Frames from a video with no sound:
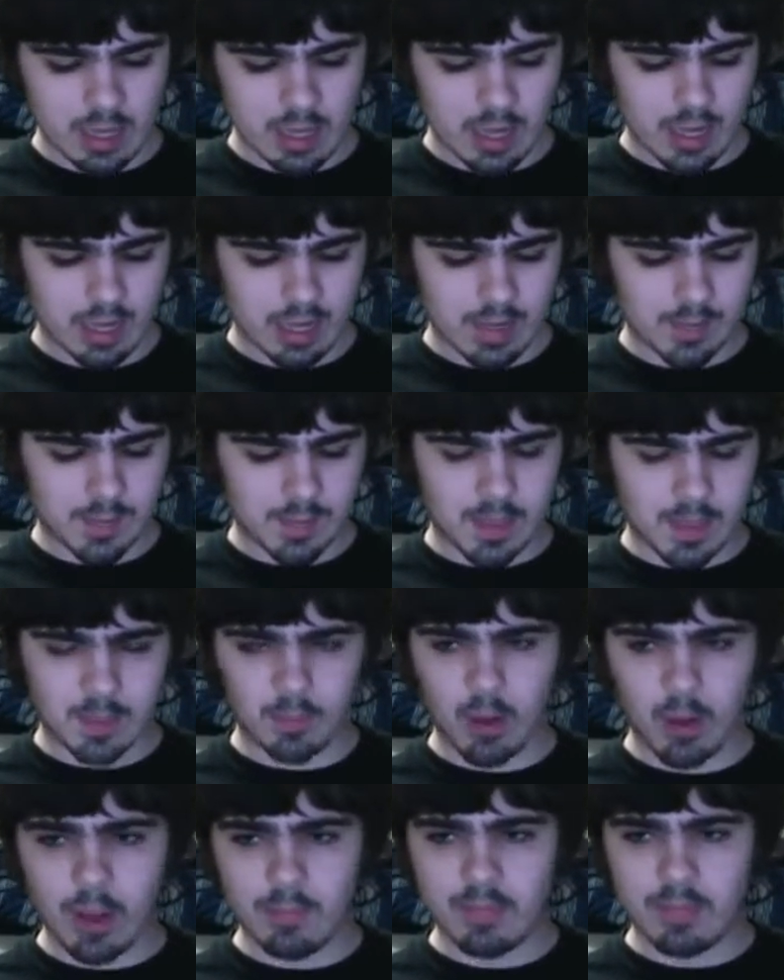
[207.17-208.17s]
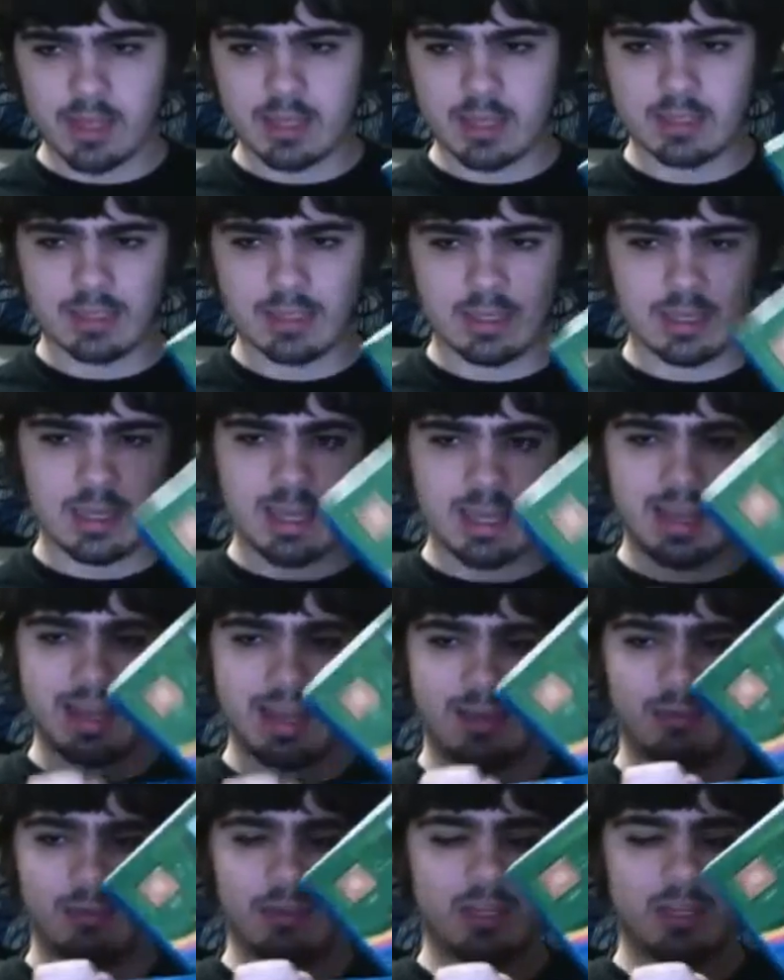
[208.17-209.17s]
The problem is
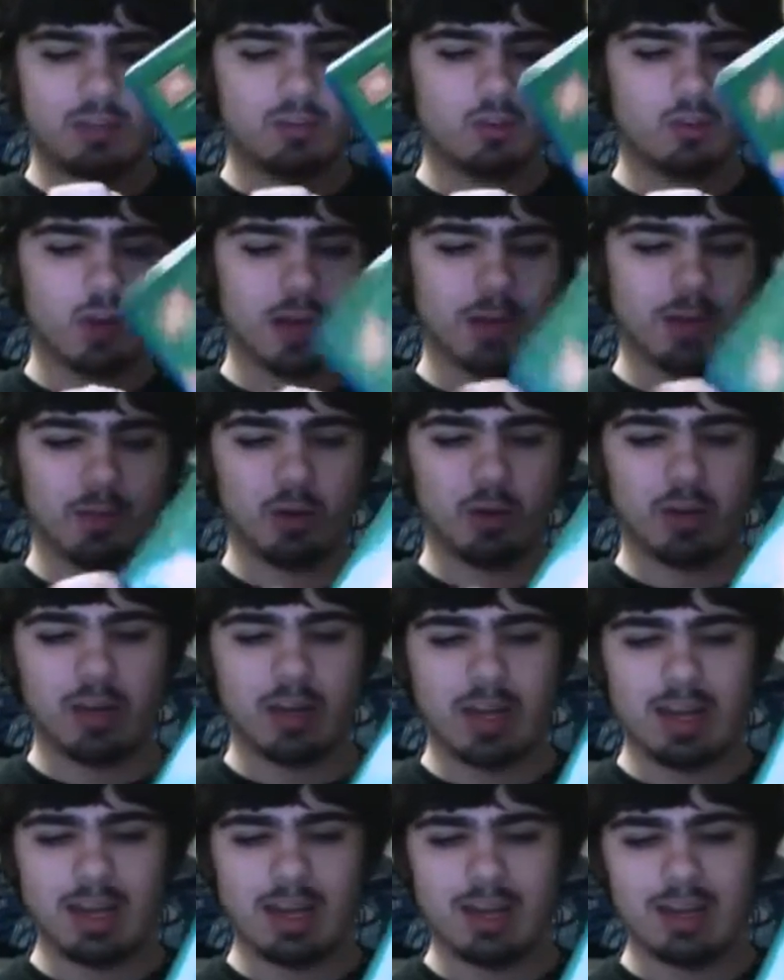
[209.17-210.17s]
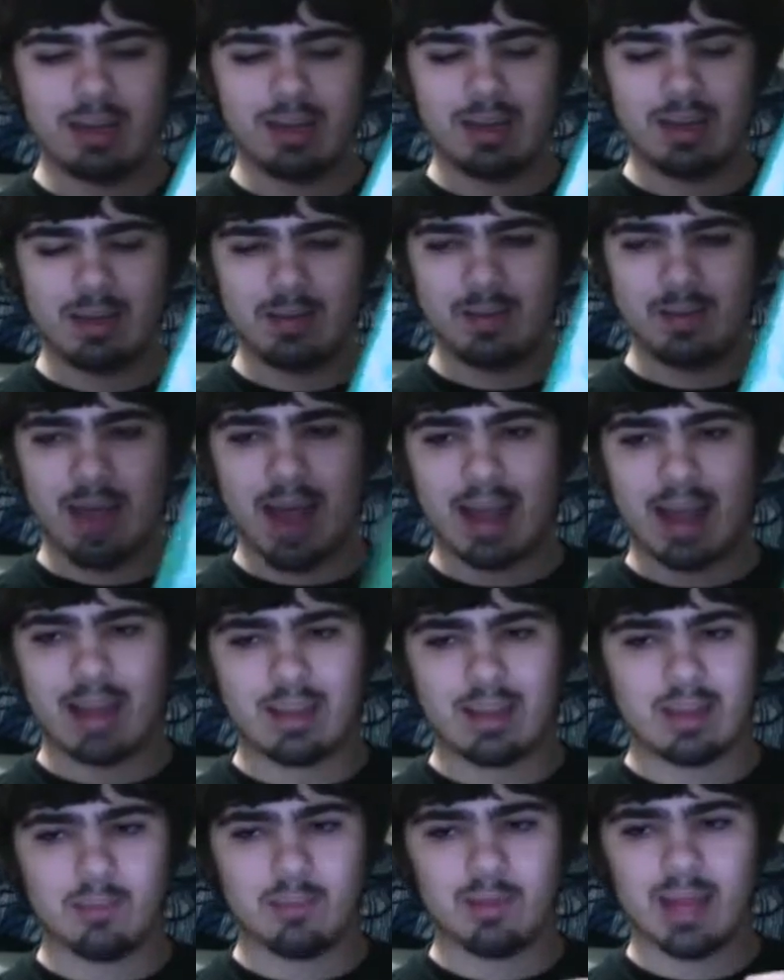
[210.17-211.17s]
when you try to put it in back,
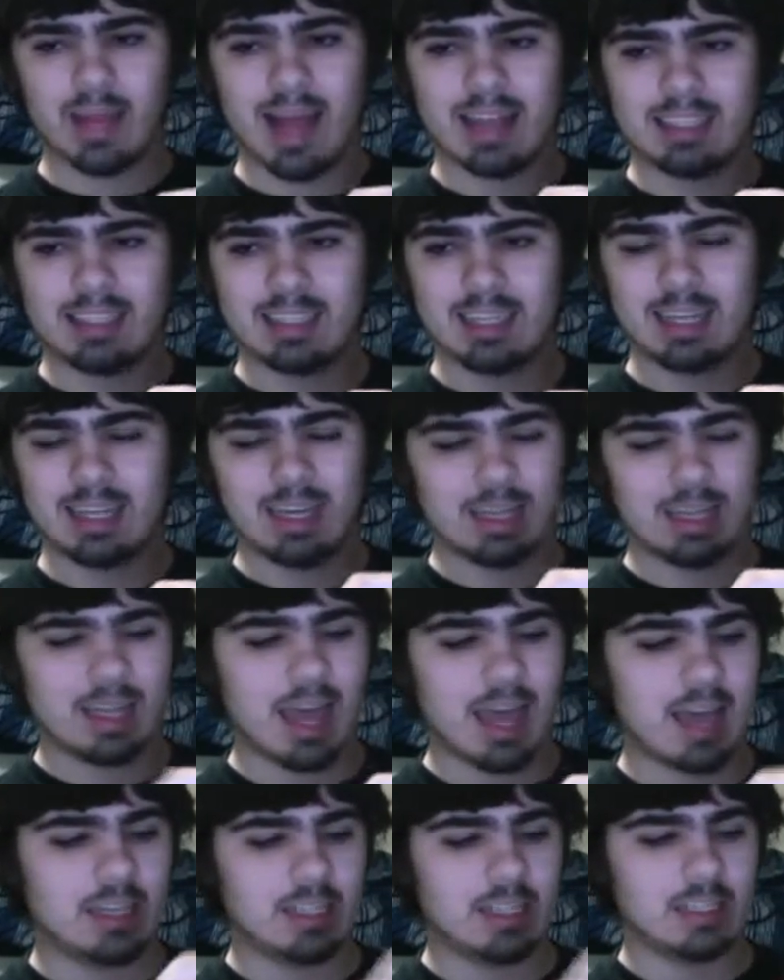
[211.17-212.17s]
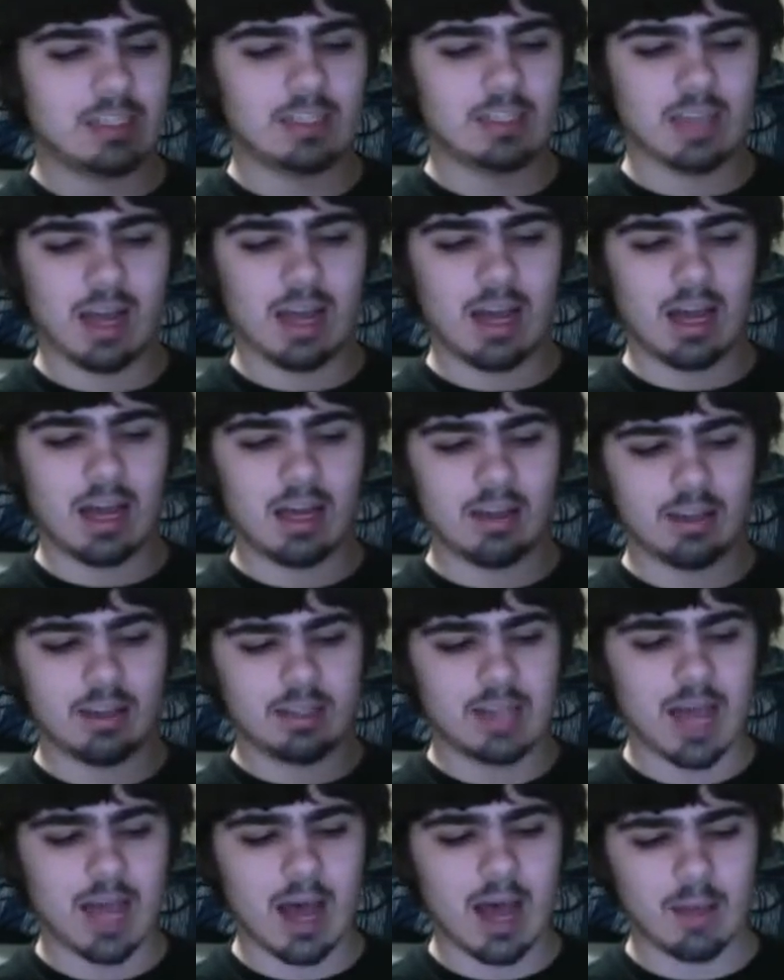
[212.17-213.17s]
the plastic catches on the
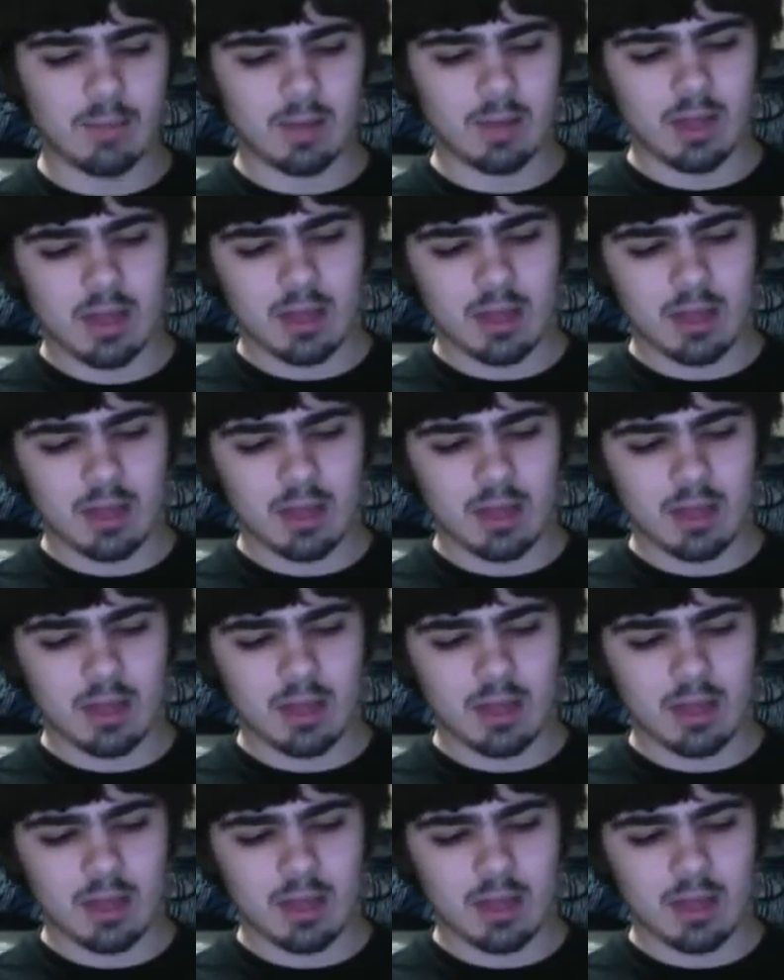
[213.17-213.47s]
top.